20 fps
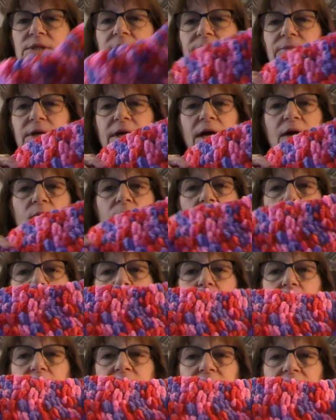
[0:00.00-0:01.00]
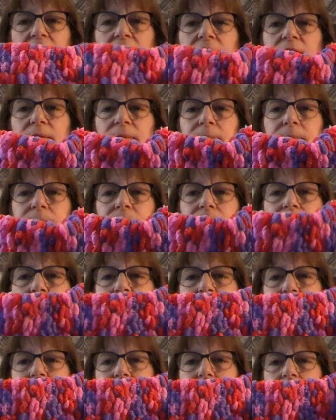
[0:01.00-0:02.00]
something I quickly put together.
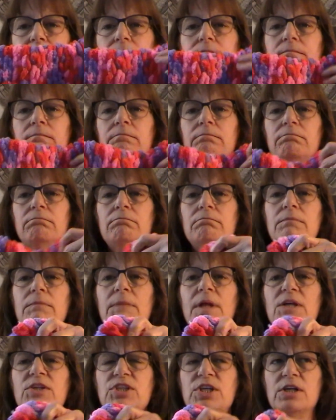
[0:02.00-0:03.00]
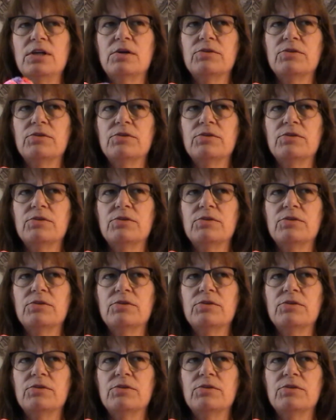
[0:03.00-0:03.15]
She had